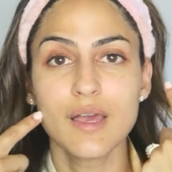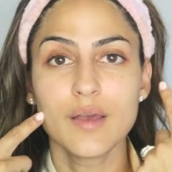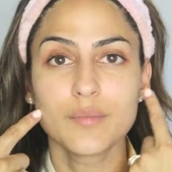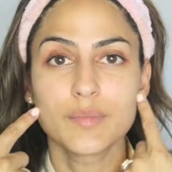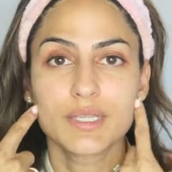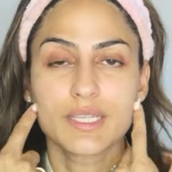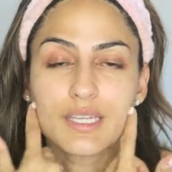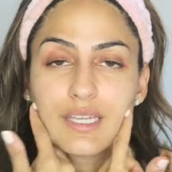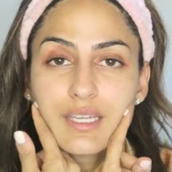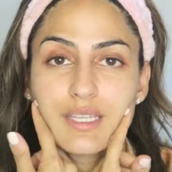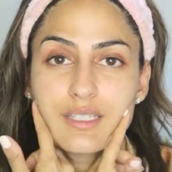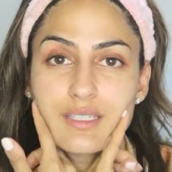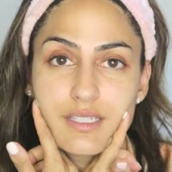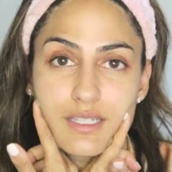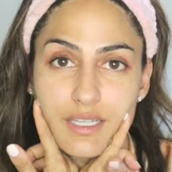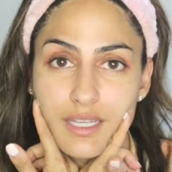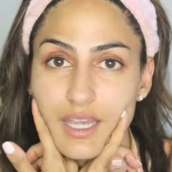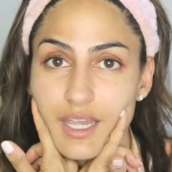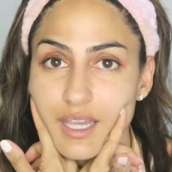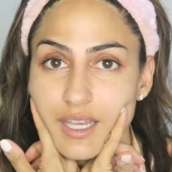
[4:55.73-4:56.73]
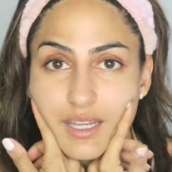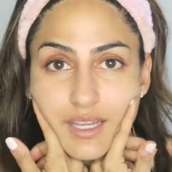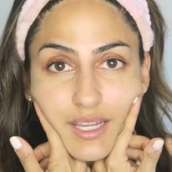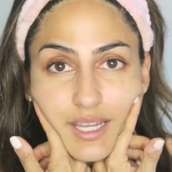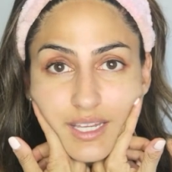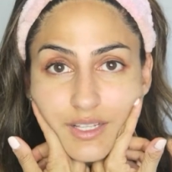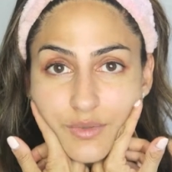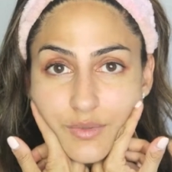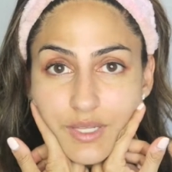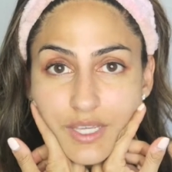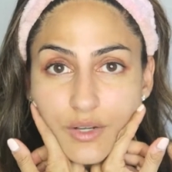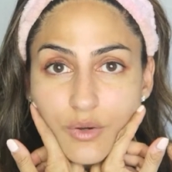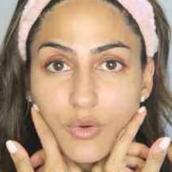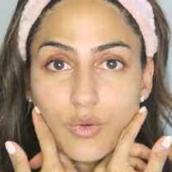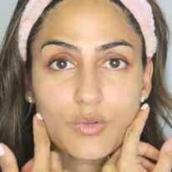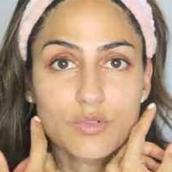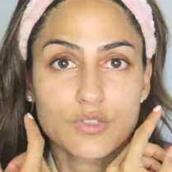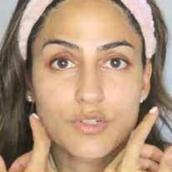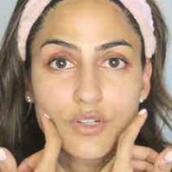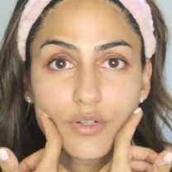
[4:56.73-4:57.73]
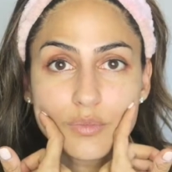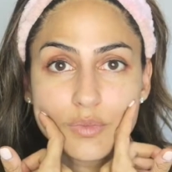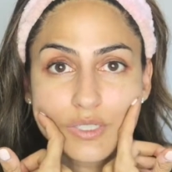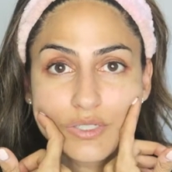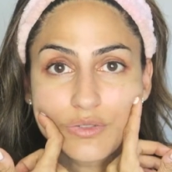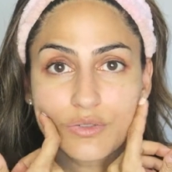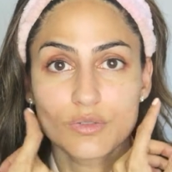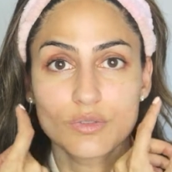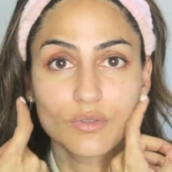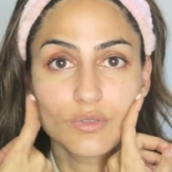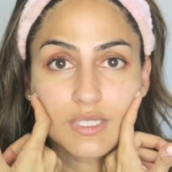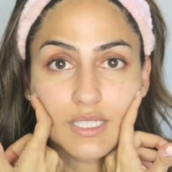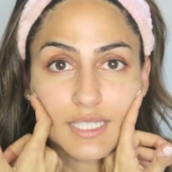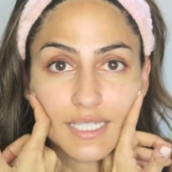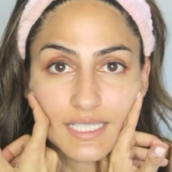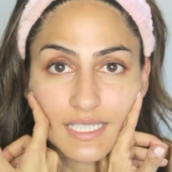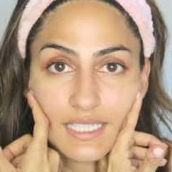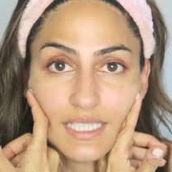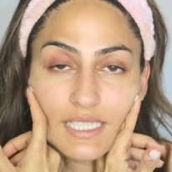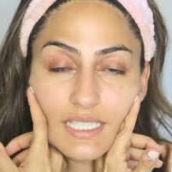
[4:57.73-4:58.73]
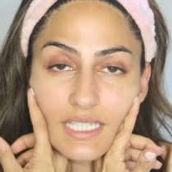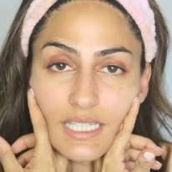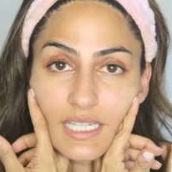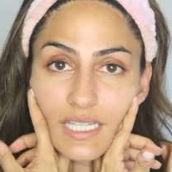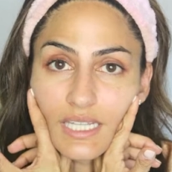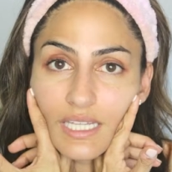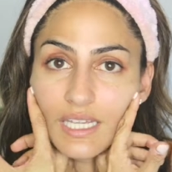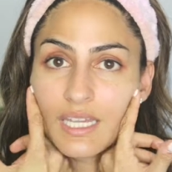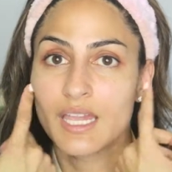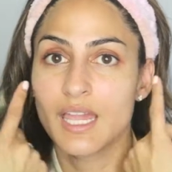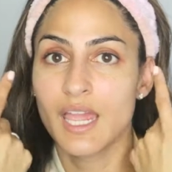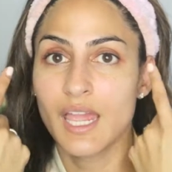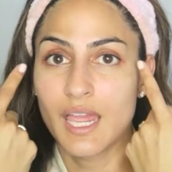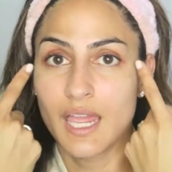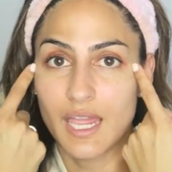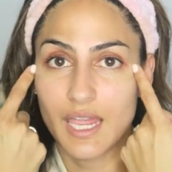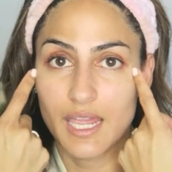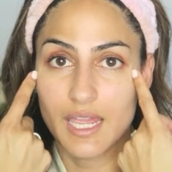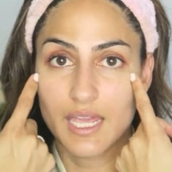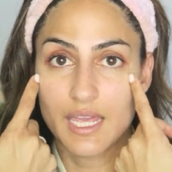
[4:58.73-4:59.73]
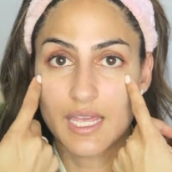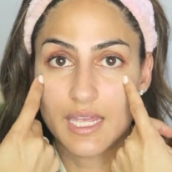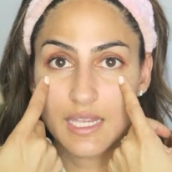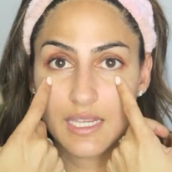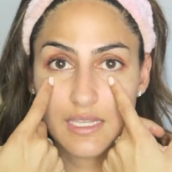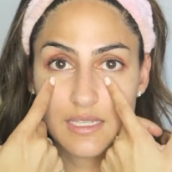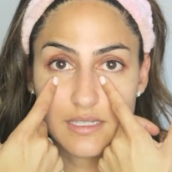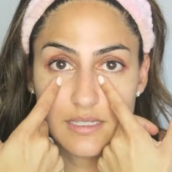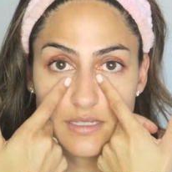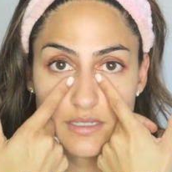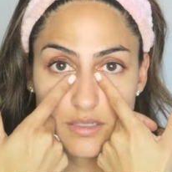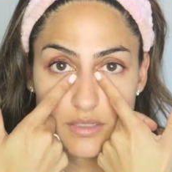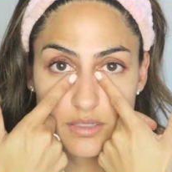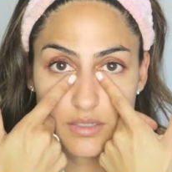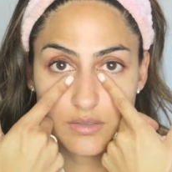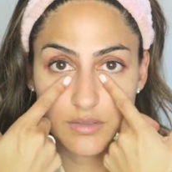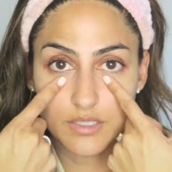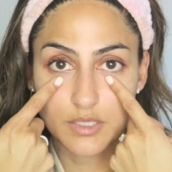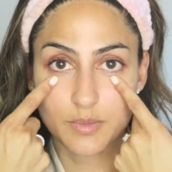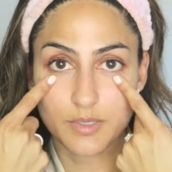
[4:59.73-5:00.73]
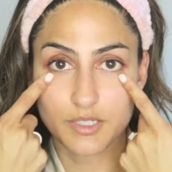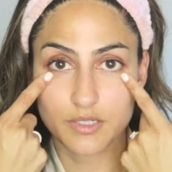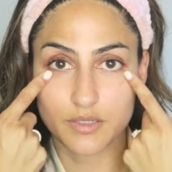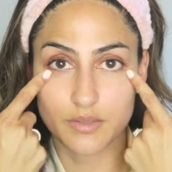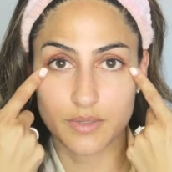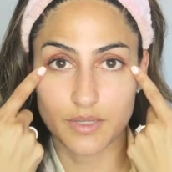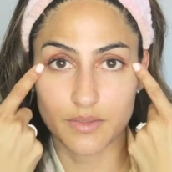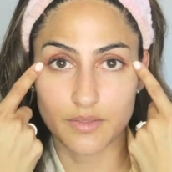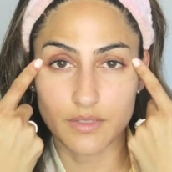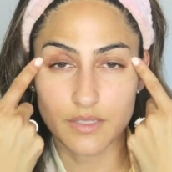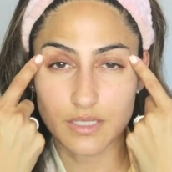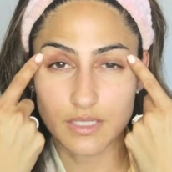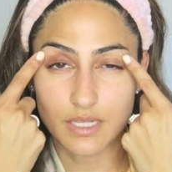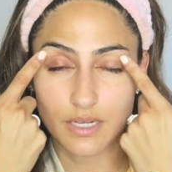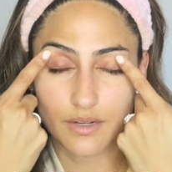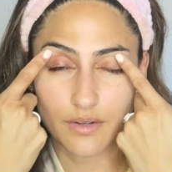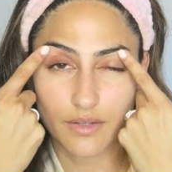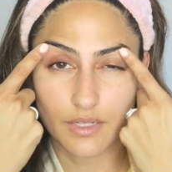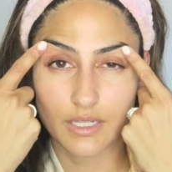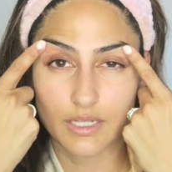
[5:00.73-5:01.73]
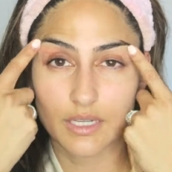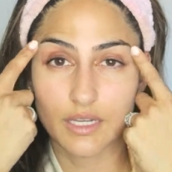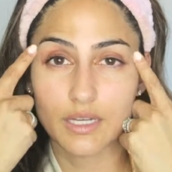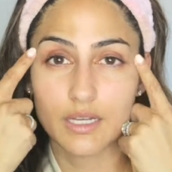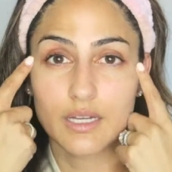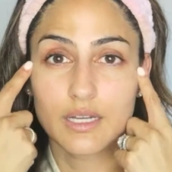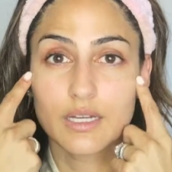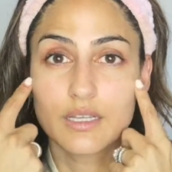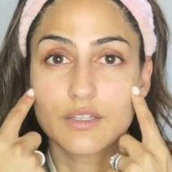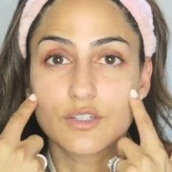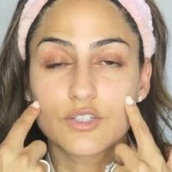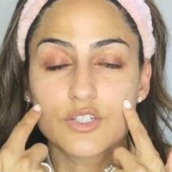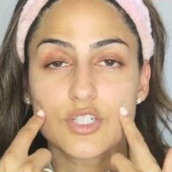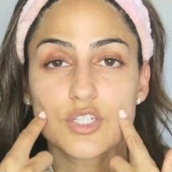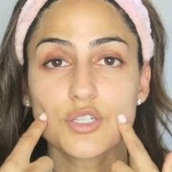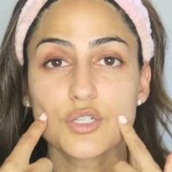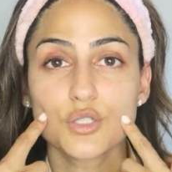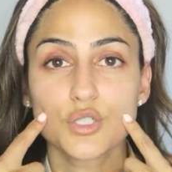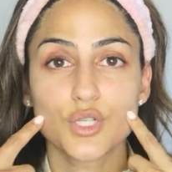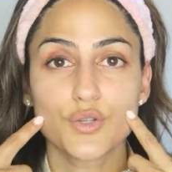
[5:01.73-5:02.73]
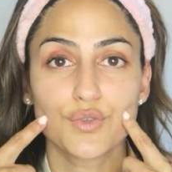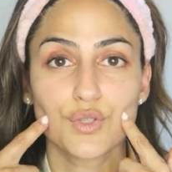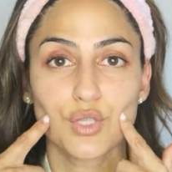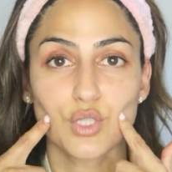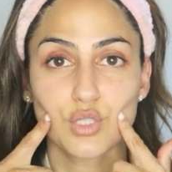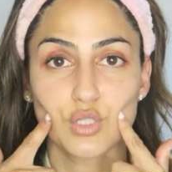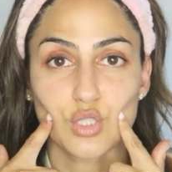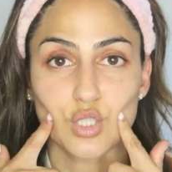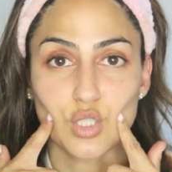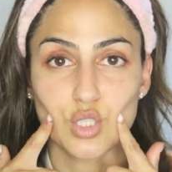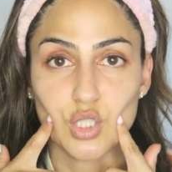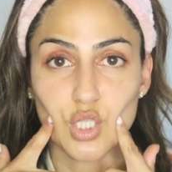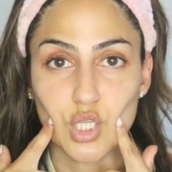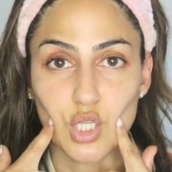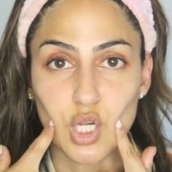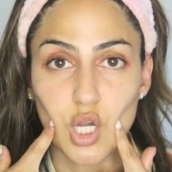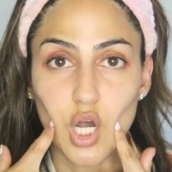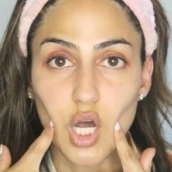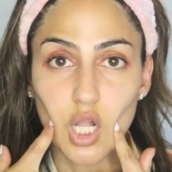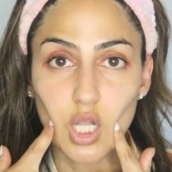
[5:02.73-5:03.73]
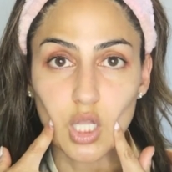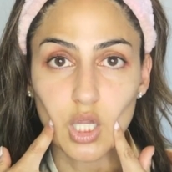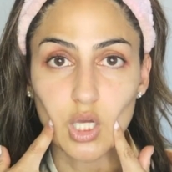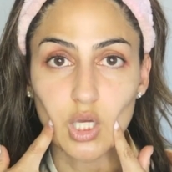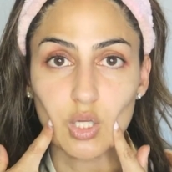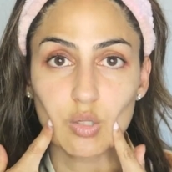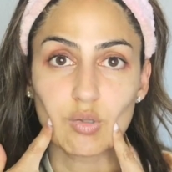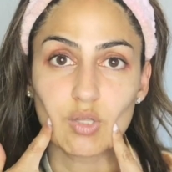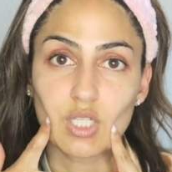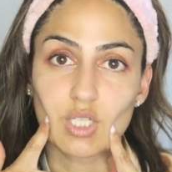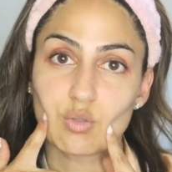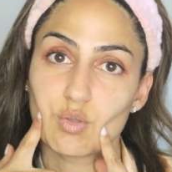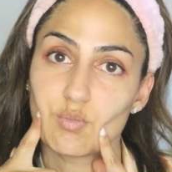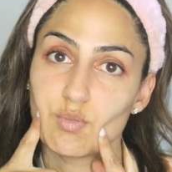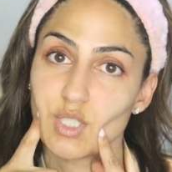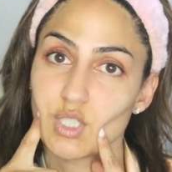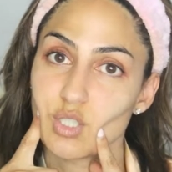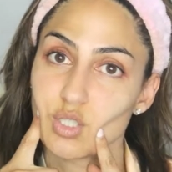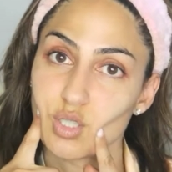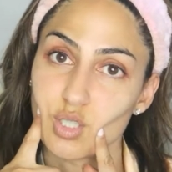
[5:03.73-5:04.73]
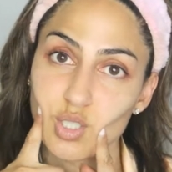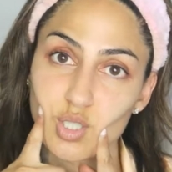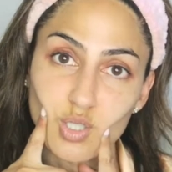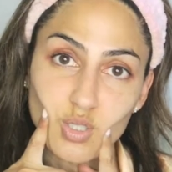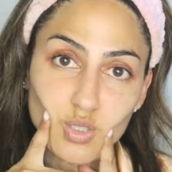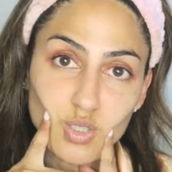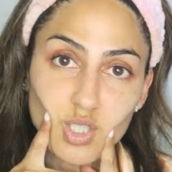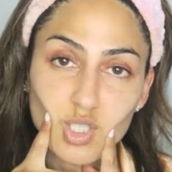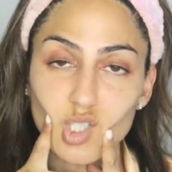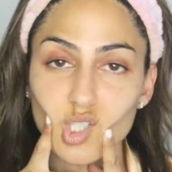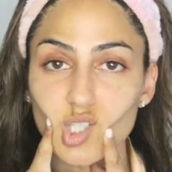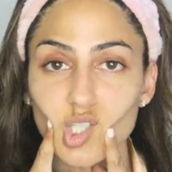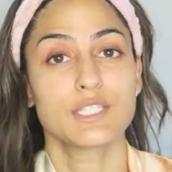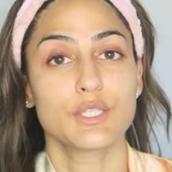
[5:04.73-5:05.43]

Because again, as we get older, we do lose elasticity, and you know, especially around this area and your cheeks, everything starts getting hollow, and what makes you look older.